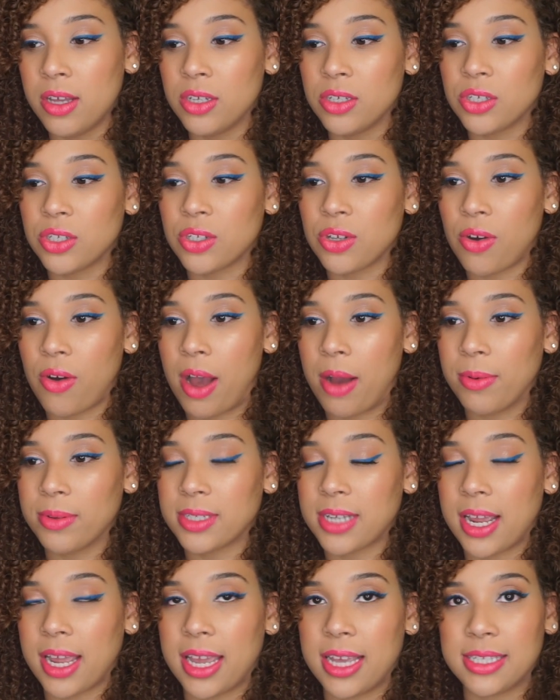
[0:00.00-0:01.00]
So I was
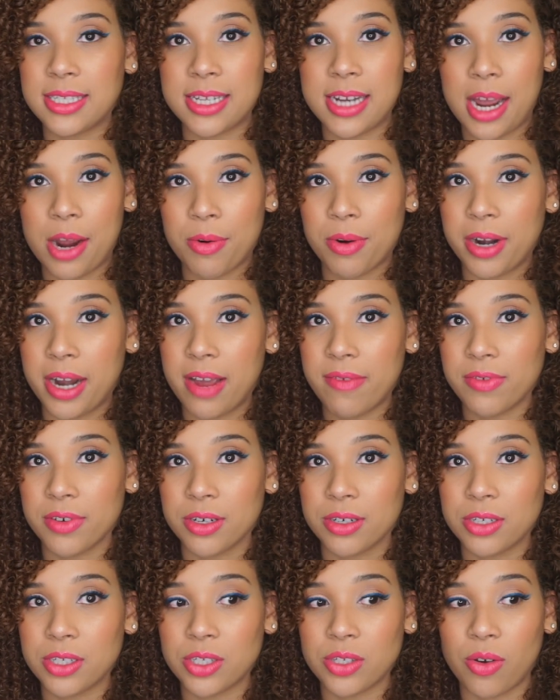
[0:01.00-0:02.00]
like, it's now or
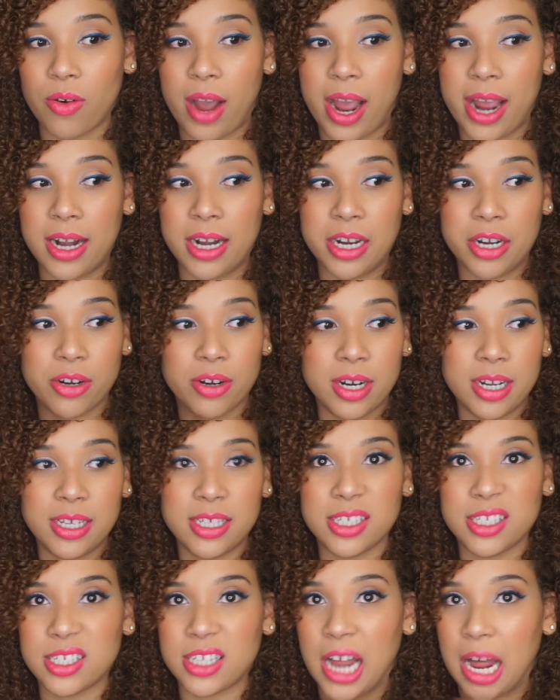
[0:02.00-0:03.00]
never. So I literally
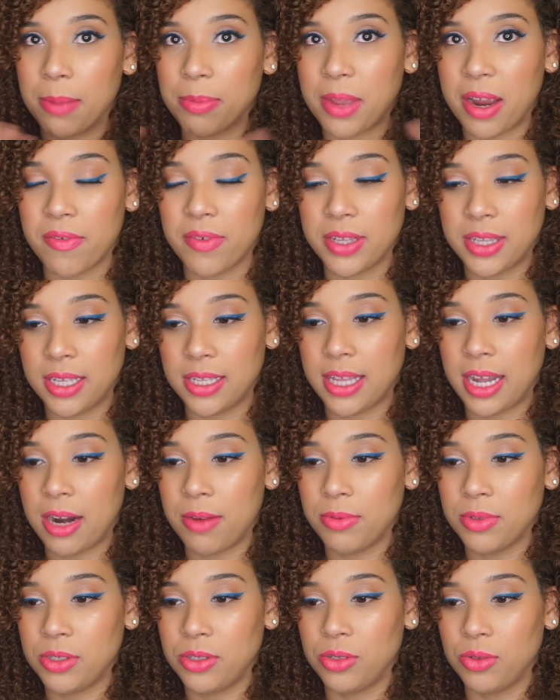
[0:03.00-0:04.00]
stopped everything that I
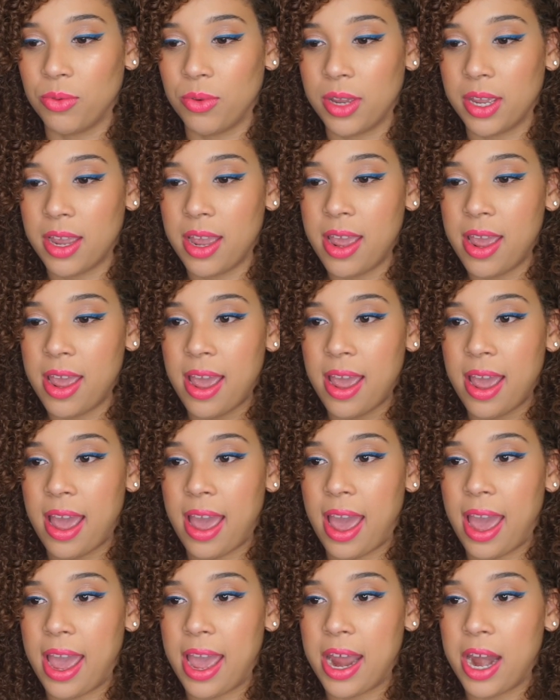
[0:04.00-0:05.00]
was doing,
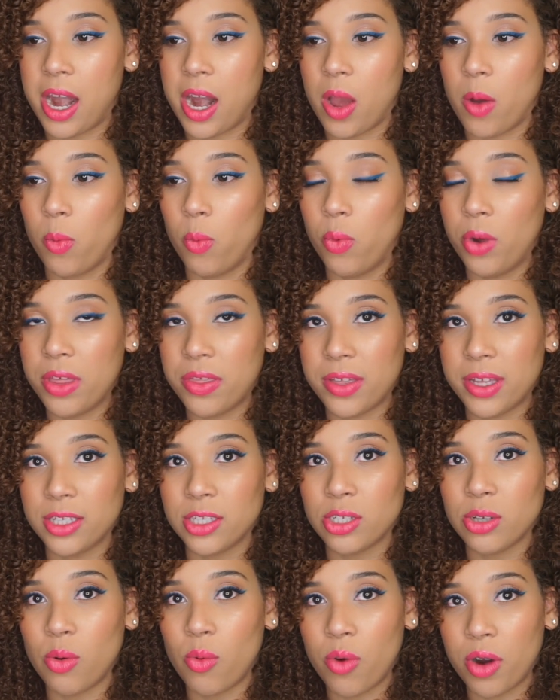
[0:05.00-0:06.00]
and within
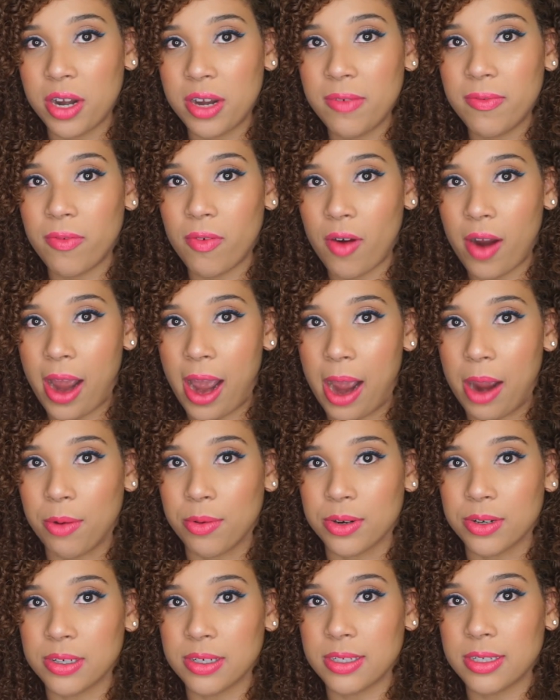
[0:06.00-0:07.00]
24
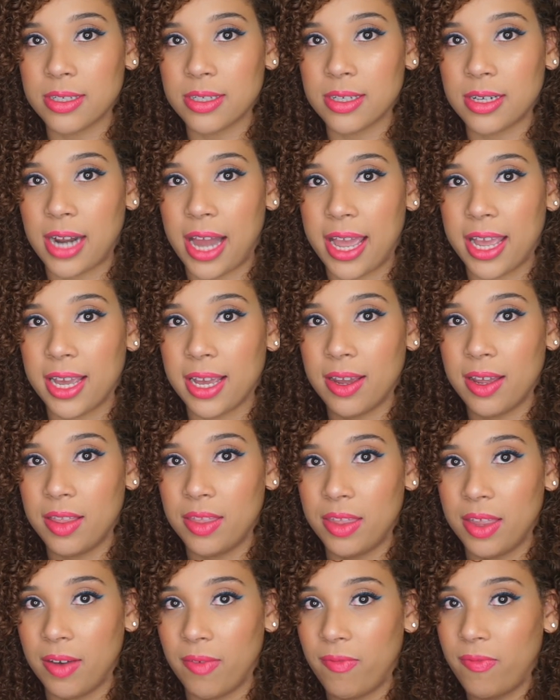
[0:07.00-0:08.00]
hours, like
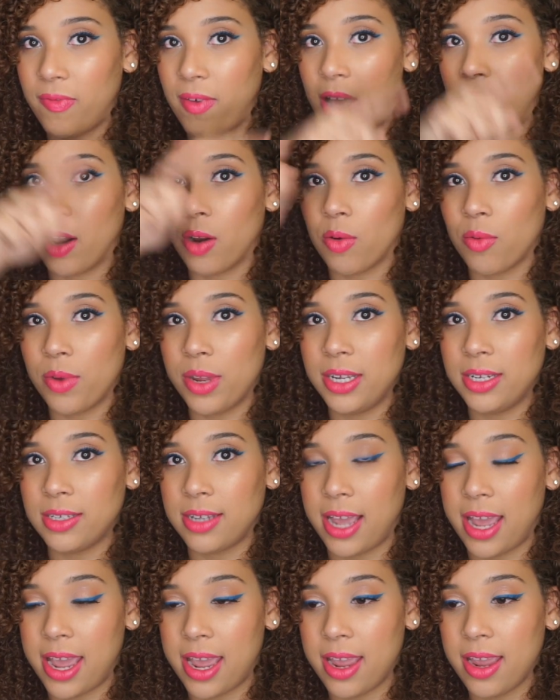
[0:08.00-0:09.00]
the following
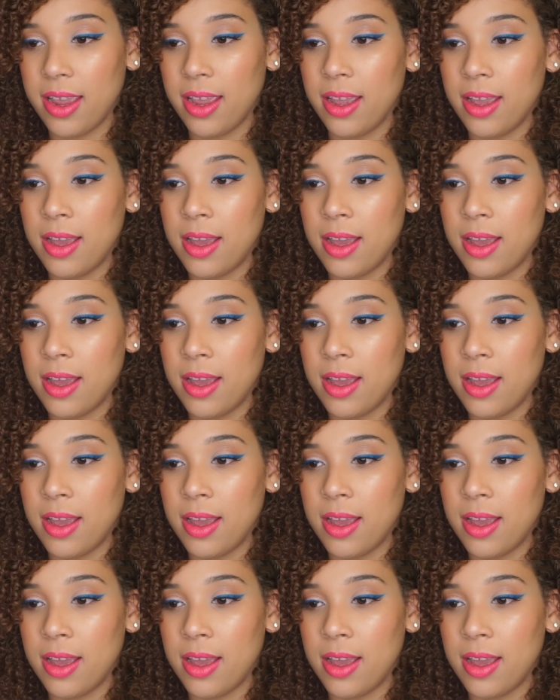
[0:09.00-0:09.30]
day.